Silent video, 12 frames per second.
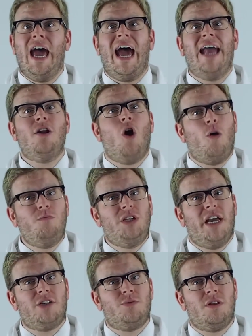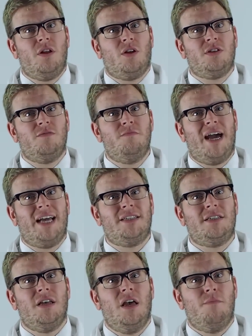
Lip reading: and objects with a lot of mass